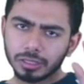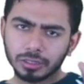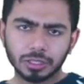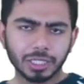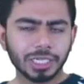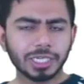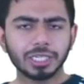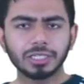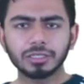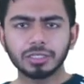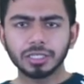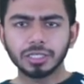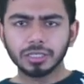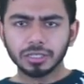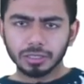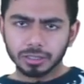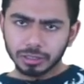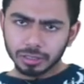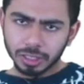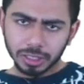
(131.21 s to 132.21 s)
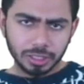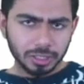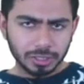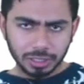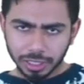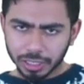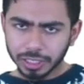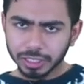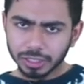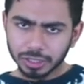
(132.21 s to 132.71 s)
Second thing, in the
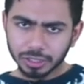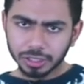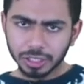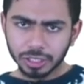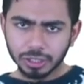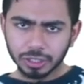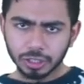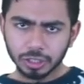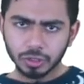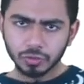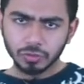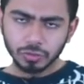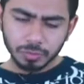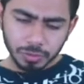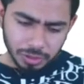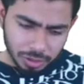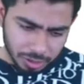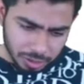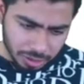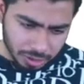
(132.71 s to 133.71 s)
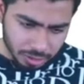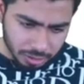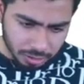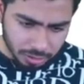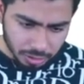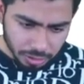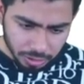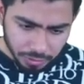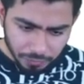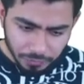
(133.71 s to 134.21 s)
second stage, you will be seeing the
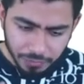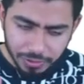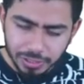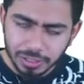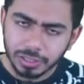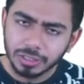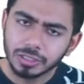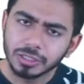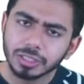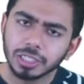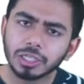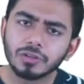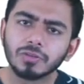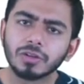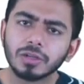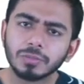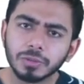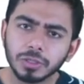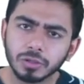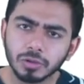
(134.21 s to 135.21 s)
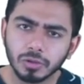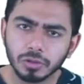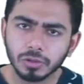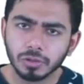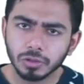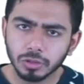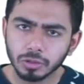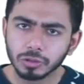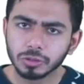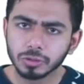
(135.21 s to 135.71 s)
vesicles are developing on
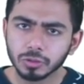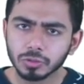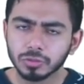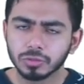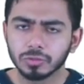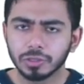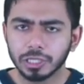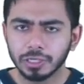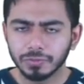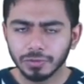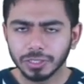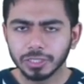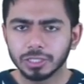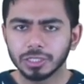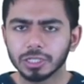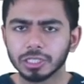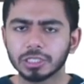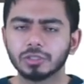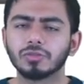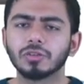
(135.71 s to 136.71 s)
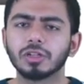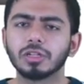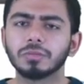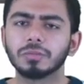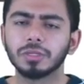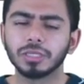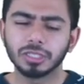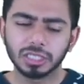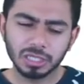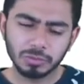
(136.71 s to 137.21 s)
also, right? Vesicles are
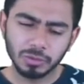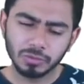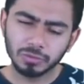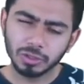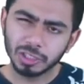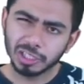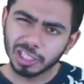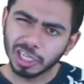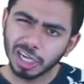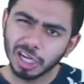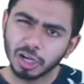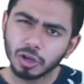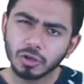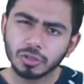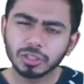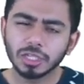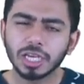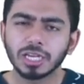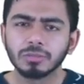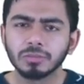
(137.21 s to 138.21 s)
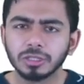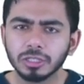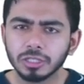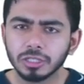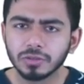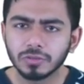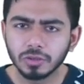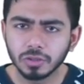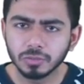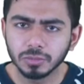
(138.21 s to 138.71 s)
developing, some of the skin loss can be
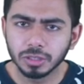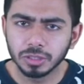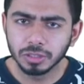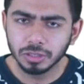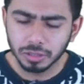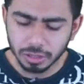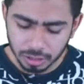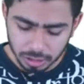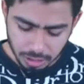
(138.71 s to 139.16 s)
there from there.